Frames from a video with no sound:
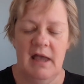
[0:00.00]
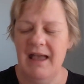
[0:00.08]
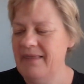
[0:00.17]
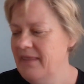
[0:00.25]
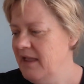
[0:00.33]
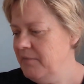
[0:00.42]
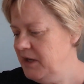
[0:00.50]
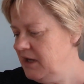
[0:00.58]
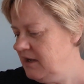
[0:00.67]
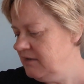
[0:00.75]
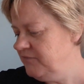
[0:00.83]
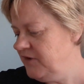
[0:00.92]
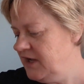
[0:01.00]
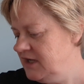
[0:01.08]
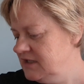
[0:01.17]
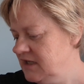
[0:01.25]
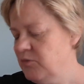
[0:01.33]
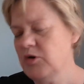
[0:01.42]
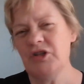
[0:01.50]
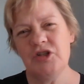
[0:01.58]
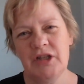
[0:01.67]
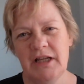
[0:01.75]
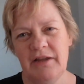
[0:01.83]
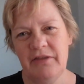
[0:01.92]
And that way I find, I was
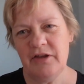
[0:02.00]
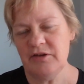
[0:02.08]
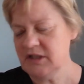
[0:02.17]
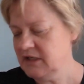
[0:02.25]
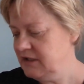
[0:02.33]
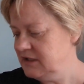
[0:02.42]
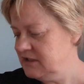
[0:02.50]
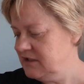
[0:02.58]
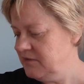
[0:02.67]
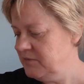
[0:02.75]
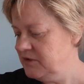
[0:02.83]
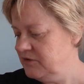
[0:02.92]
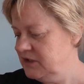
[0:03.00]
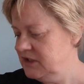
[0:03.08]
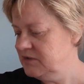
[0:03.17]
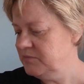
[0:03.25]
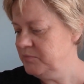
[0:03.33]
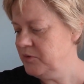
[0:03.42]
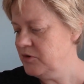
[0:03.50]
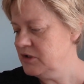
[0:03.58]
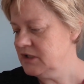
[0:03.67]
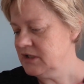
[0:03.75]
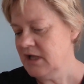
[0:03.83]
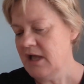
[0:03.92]
doing like 1,000 I think to start with on each
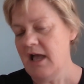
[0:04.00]
product,